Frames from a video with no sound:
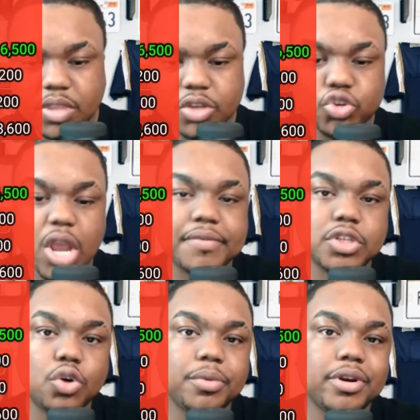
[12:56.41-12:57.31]
Travis
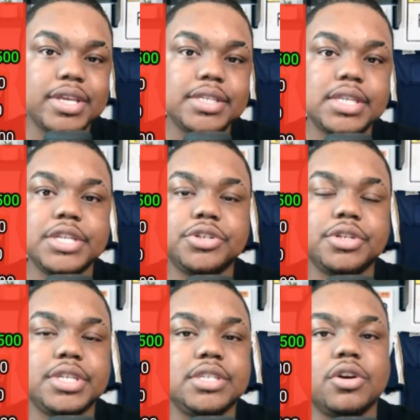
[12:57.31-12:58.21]
Homer is
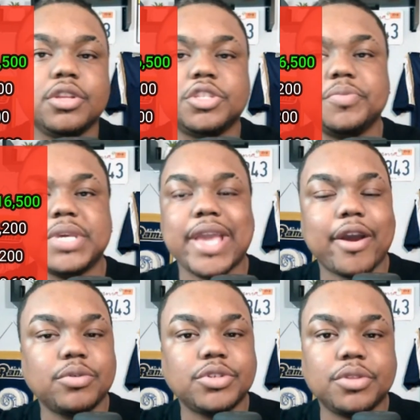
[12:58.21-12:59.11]
injured. He's going to be
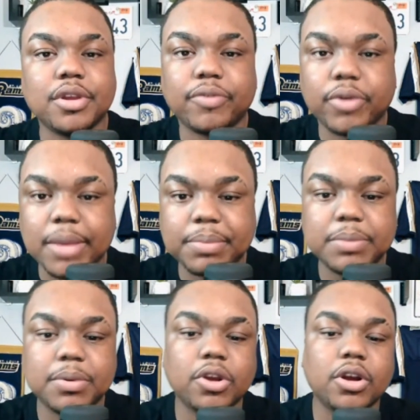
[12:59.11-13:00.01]
out. So therefore, that
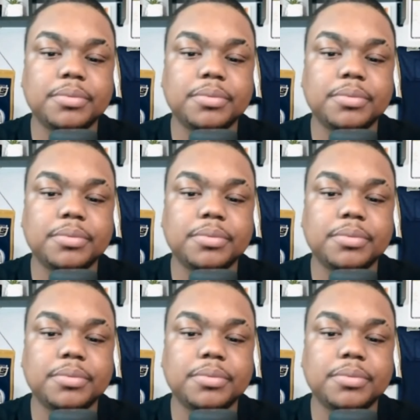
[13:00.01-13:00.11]
PPR